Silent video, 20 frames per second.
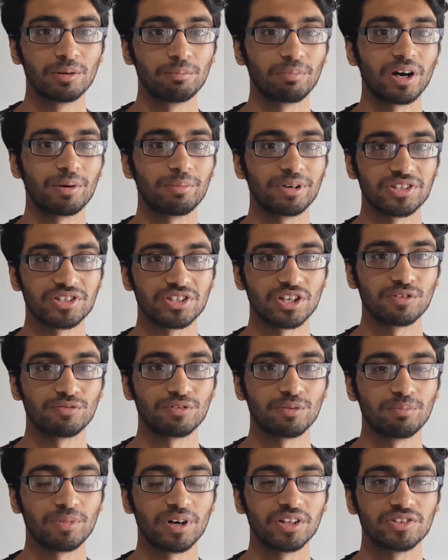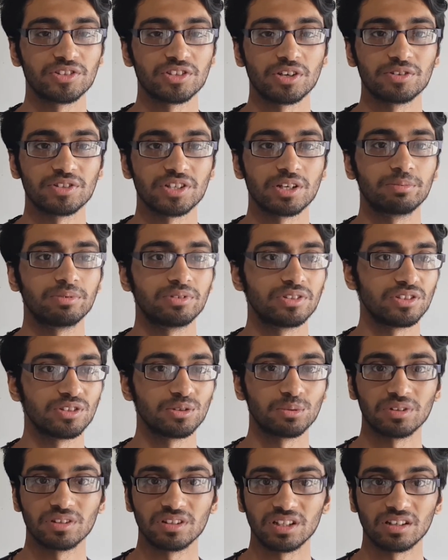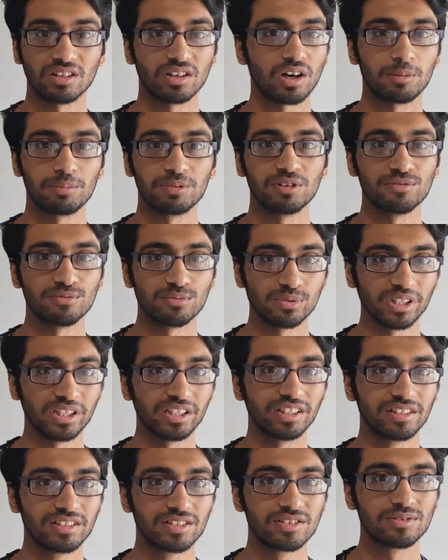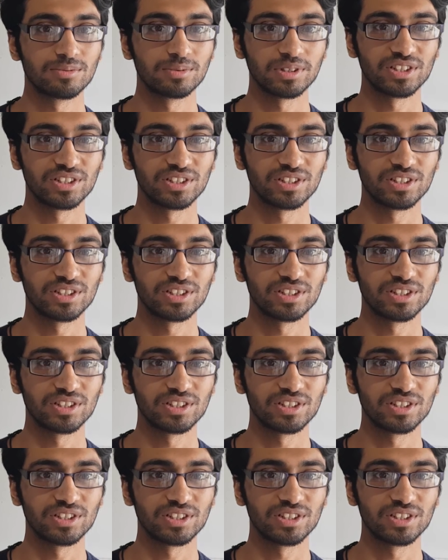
by myself in months, I was able to do within a couple of weeks,